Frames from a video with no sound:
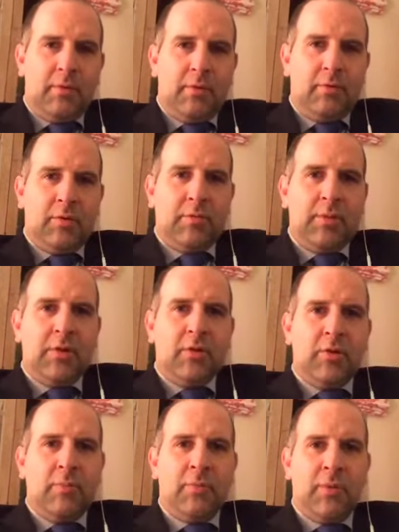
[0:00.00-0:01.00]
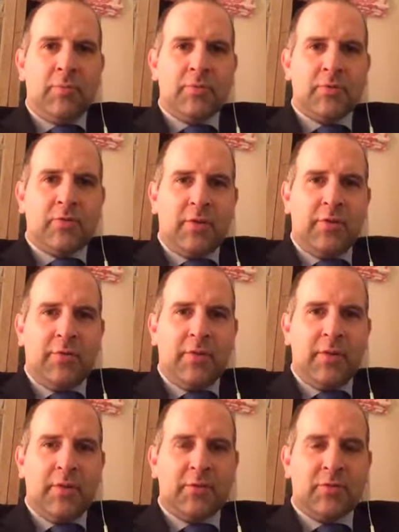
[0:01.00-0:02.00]
Camilla, you've got problems trying to find
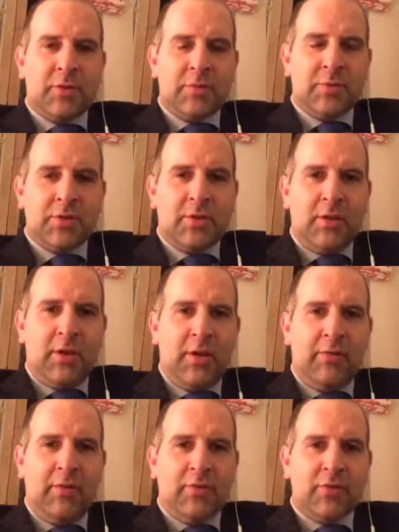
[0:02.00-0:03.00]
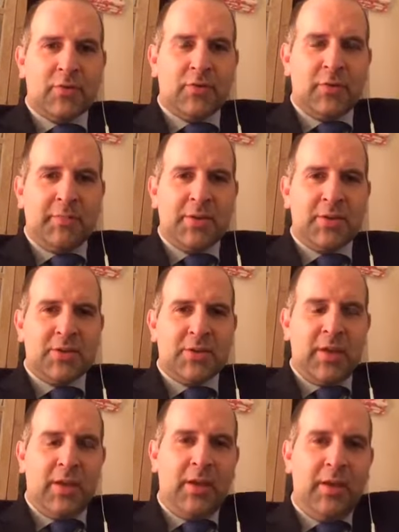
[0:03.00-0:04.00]
the transmission live. I've just got a message
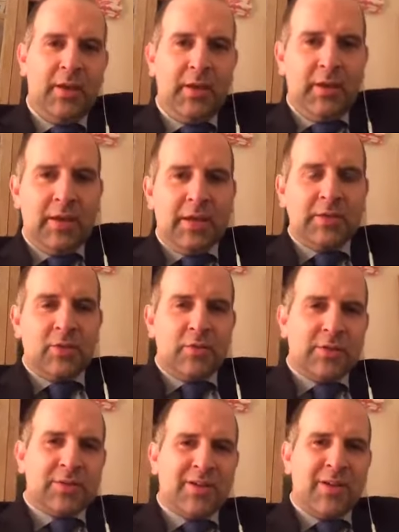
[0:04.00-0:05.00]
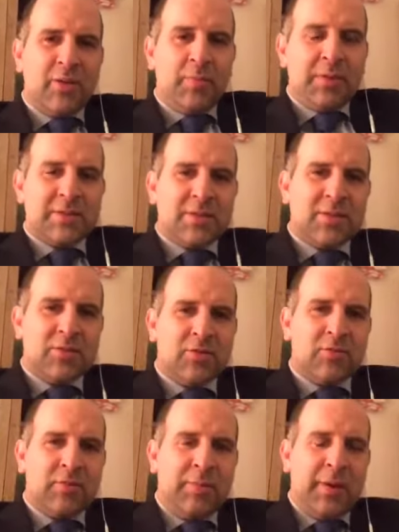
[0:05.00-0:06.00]
there. It's on the Steinoplastic
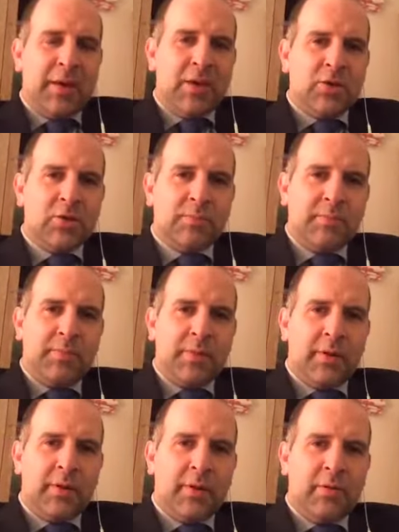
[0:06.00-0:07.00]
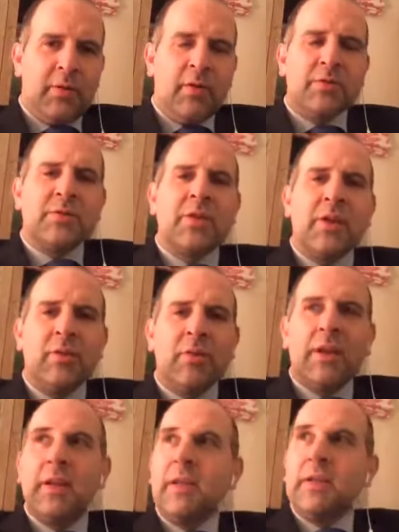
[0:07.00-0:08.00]
Surgery page, but the Steino
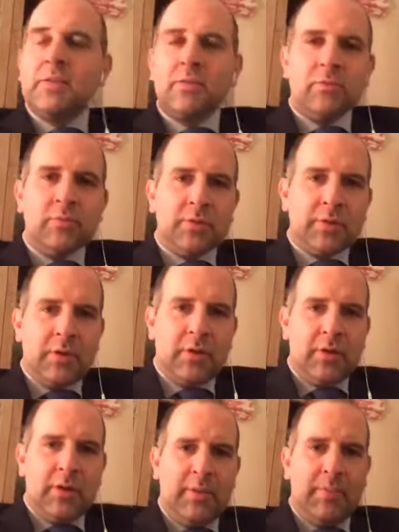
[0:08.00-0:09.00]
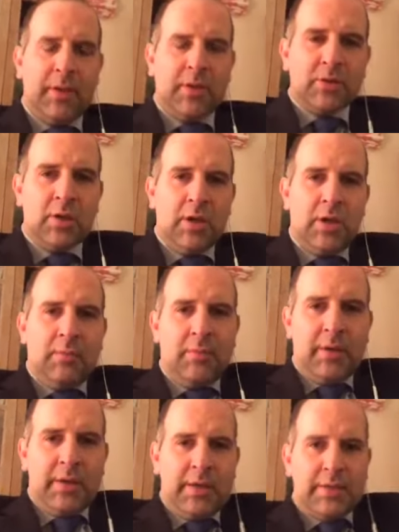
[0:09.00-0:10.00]
Clinic, it's called, the Steino Clinic page. But I
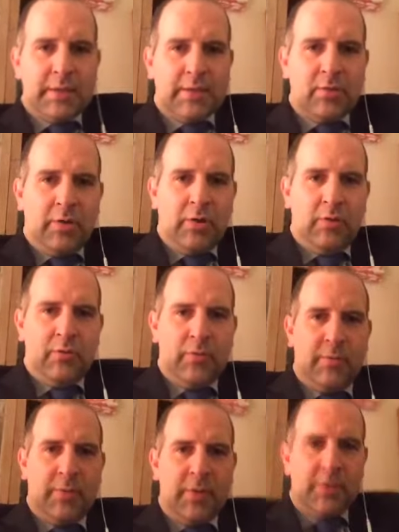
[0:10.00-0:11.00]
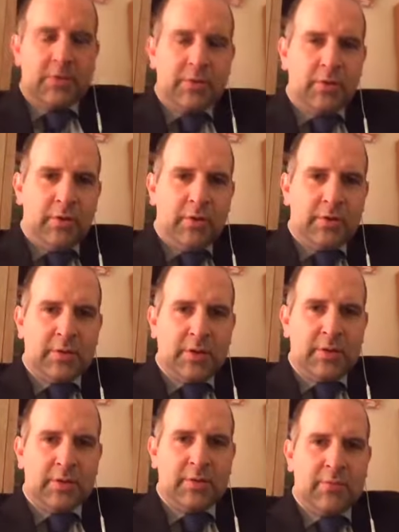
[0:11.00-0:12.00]
guess that's not helpful because you'll only see
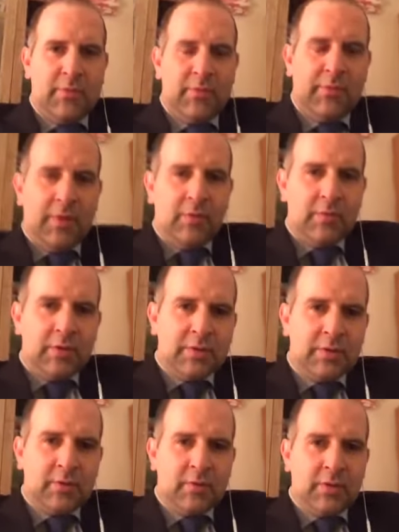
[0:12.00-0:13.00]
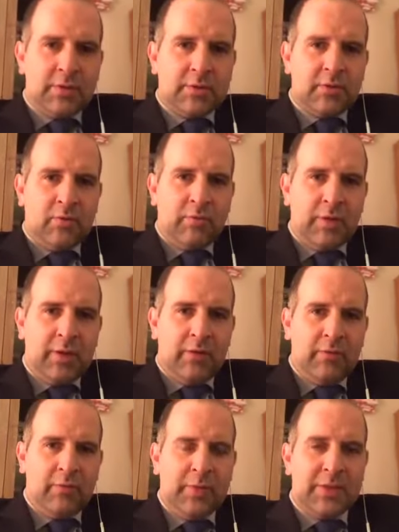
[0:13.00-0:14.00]
this if you found it, so it's not really
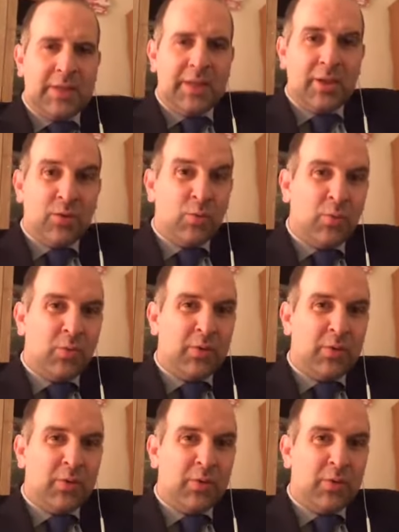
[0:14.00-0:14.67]
helpful me telling you